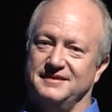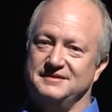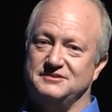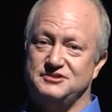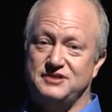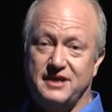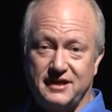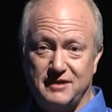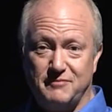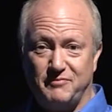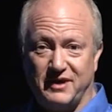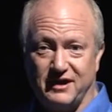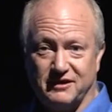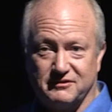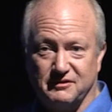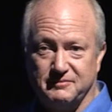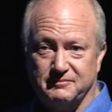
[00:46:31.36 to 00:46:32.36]
she had an
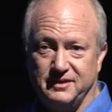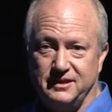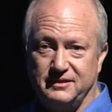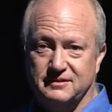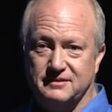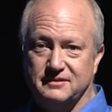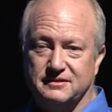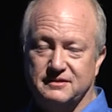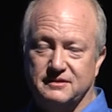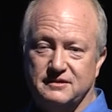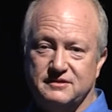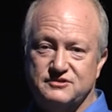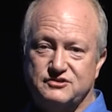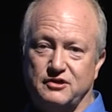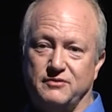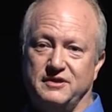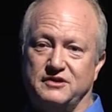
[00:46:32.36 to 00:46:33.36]
impact on me.
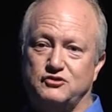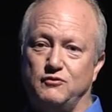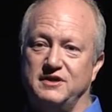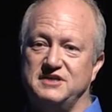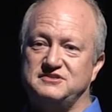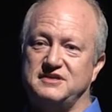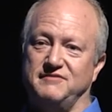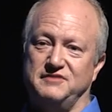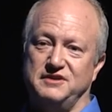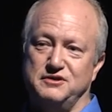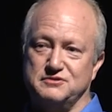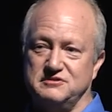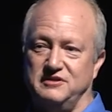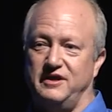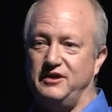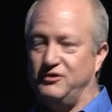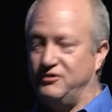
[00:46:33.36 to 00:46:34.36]
So that 27
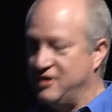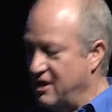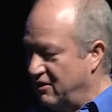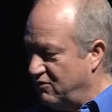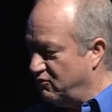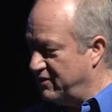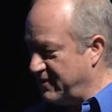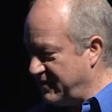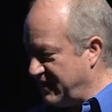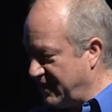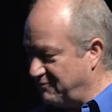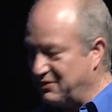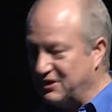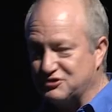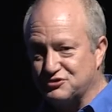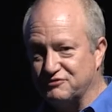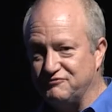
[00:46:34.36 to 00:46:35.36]
years later, when that
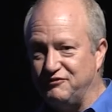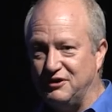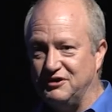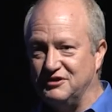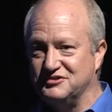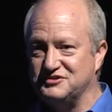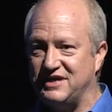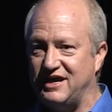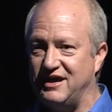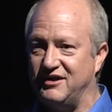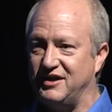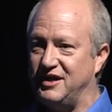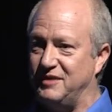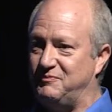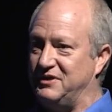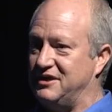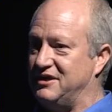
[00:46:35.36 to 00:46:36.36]
picture falls out,
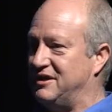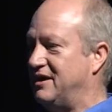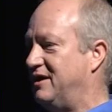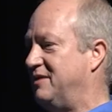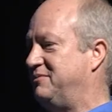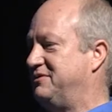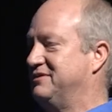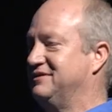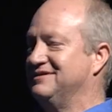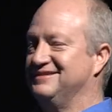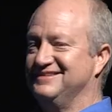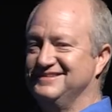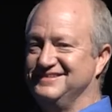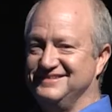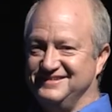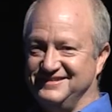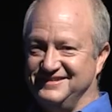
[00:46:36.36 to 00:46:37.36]
I pick it up
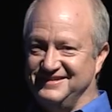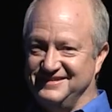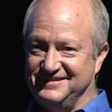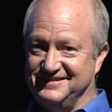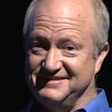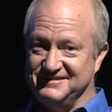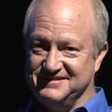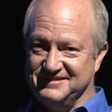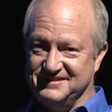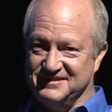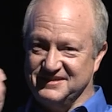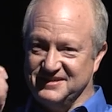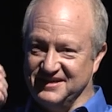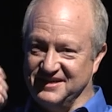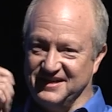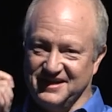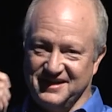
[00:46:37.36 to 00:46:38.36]

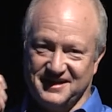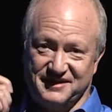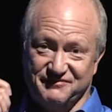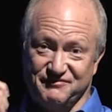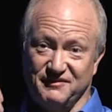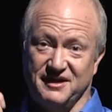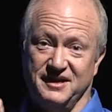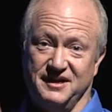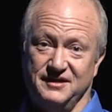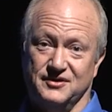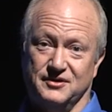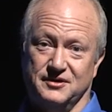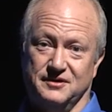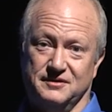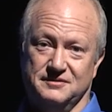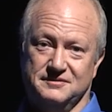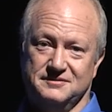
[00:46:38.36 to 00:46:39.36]
and I got to find
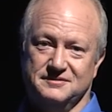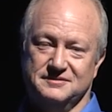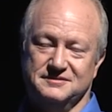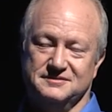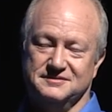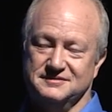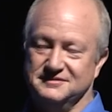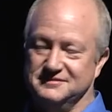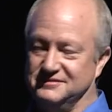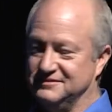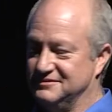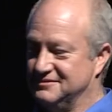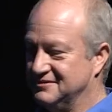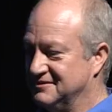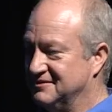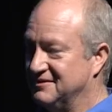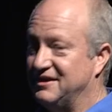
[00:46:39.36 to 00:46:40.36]
her.
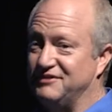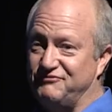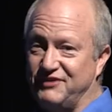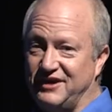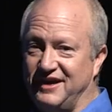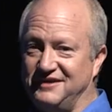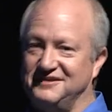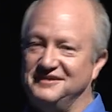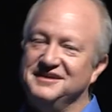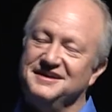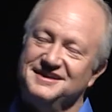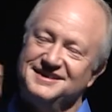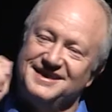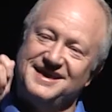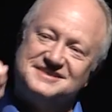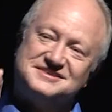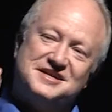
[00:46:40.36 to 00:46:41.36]
In
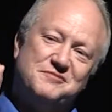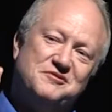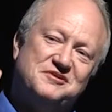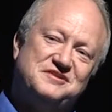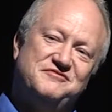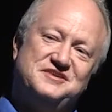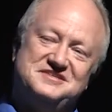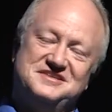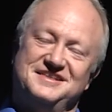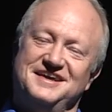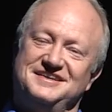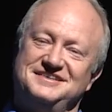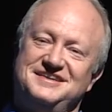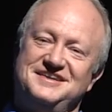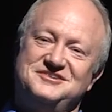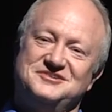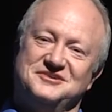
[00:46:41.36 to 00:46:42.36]
fact, last time I went to visit
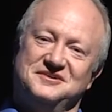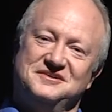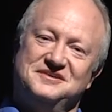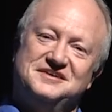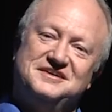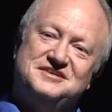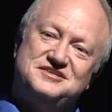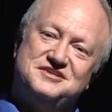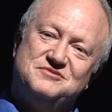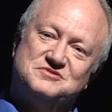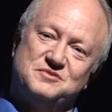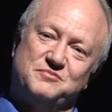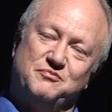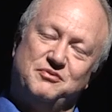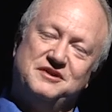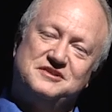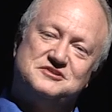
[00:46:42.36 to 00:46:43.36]
that teacher, she was a
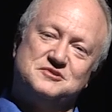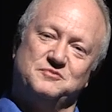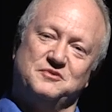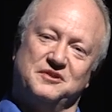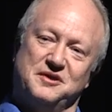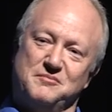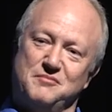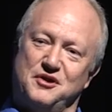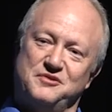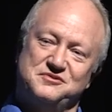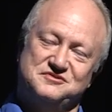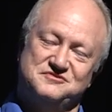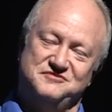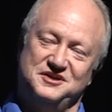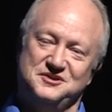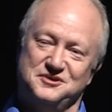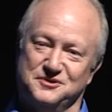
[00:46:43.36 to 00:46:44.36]
principal on
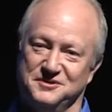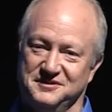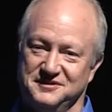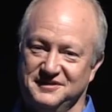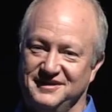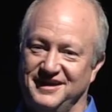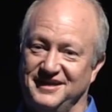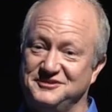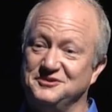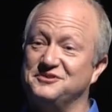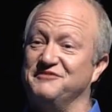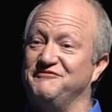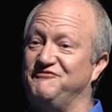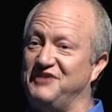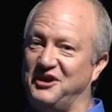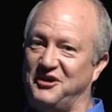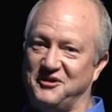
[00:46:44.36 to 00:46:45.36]
Martha's Vineyard. I took the
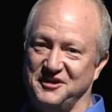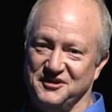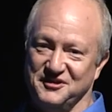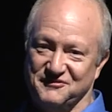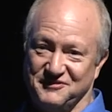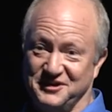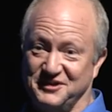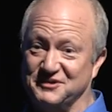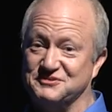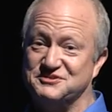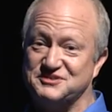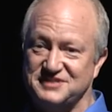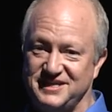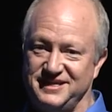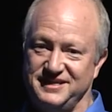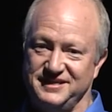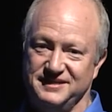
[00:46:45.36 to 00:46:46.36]
ferry over to go
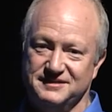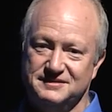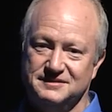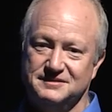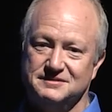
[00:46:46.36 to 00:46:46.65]
see